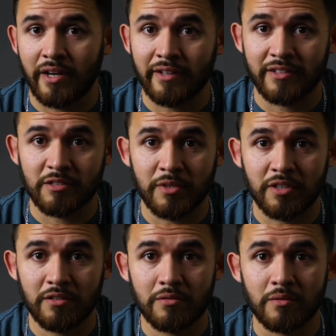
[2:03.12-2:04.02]
I like to
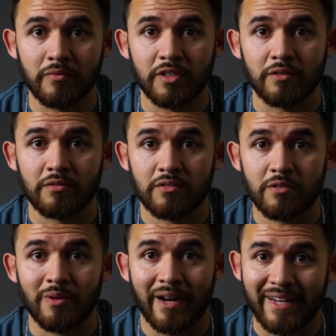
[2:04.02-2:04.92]
make YouTube videos,
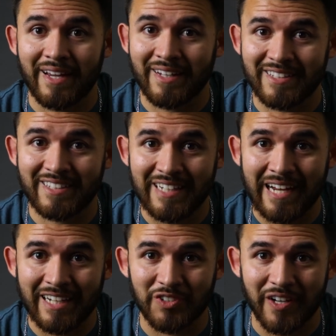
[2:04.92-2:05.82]
so I kind of need
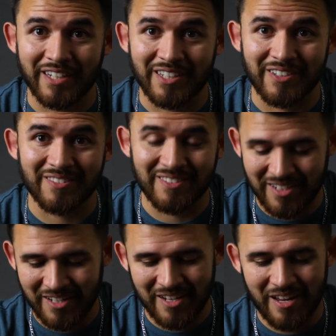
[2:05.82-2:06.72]
eye tracking.
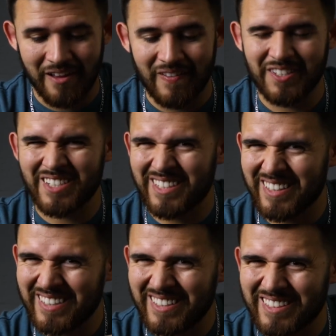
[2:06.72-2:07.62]
Just a
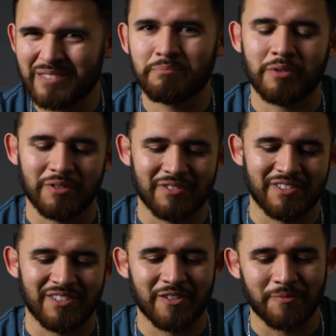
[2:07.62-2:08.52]
little important,
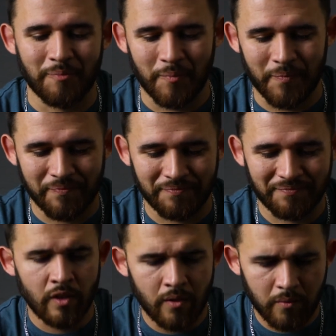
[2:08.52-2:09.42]
you know.
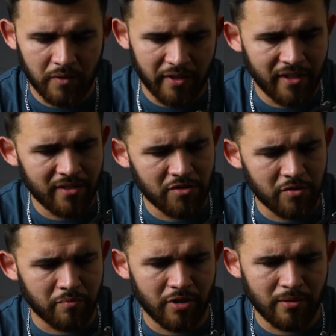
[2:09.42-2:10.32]
Well, I guess I
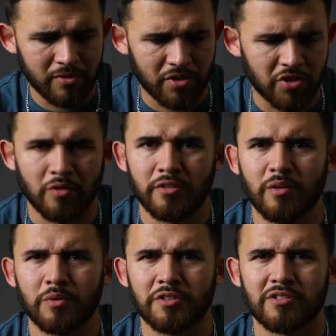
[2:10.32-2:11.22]
should probably show
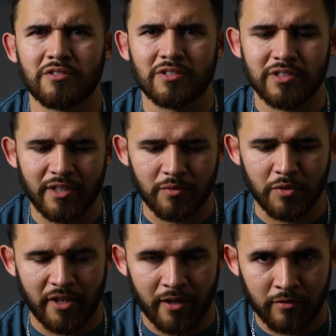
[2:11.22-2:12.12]
y'all what this looks like
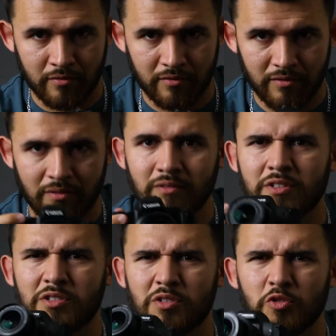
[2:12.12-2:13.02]
without
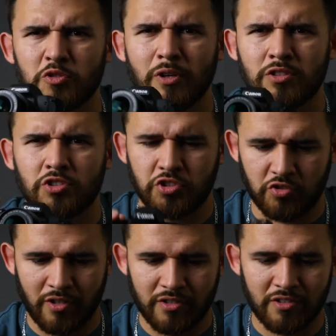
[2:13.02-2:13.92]
this huge
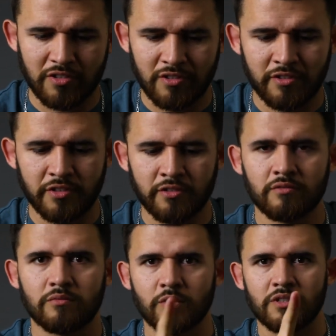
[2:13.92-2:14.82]
monstrosity on
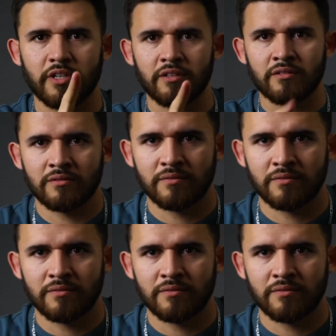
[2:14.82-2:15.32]
here. 1 second.